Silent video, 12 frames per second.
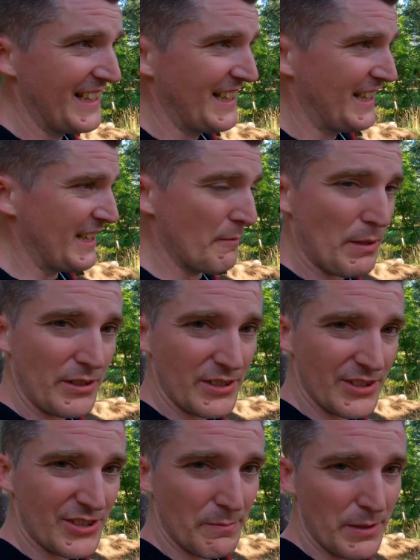Apparently
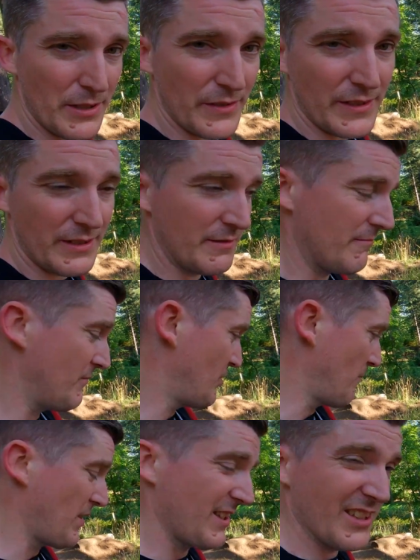it's a bit of
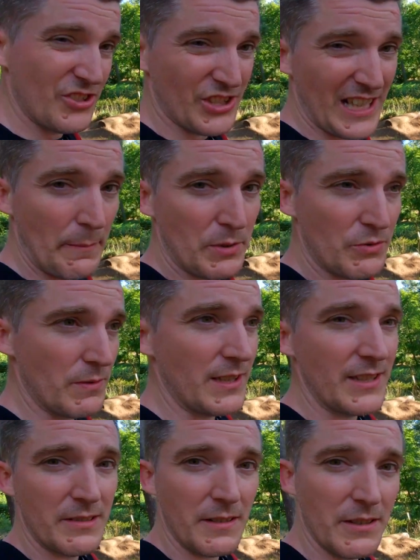something that just happens with these
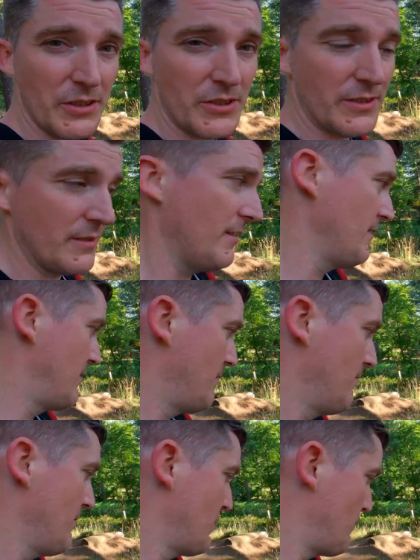tyres,
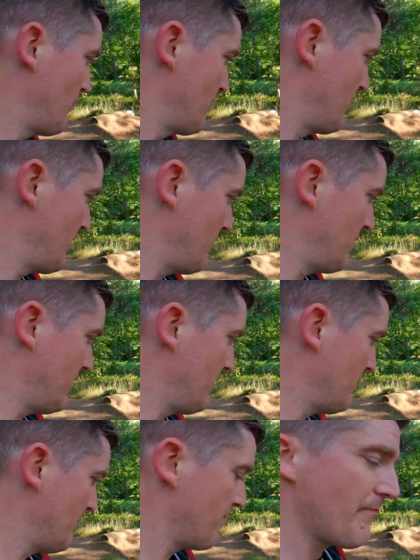I suppose, until the
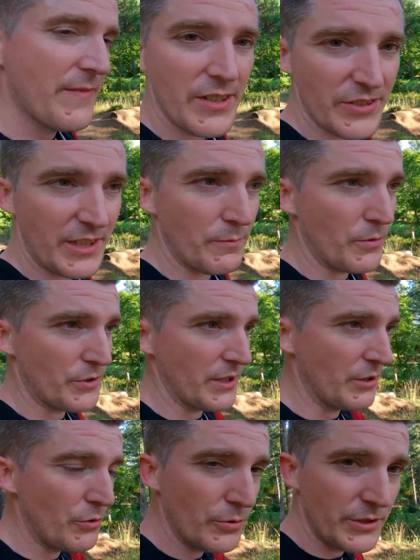sidewalls get
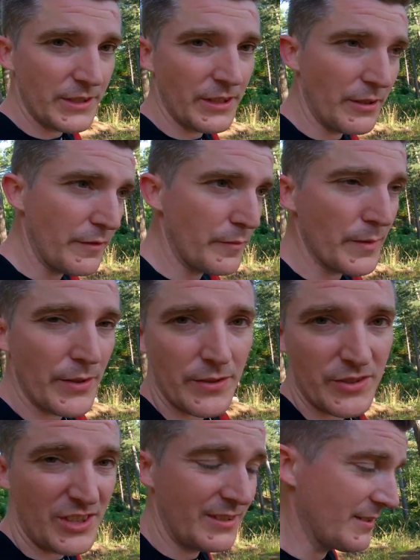coated enough with
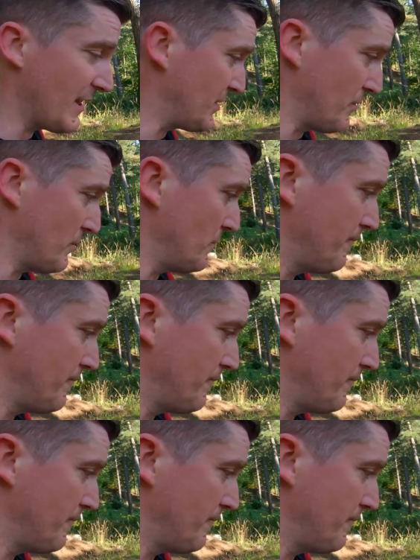sealant, I don't know.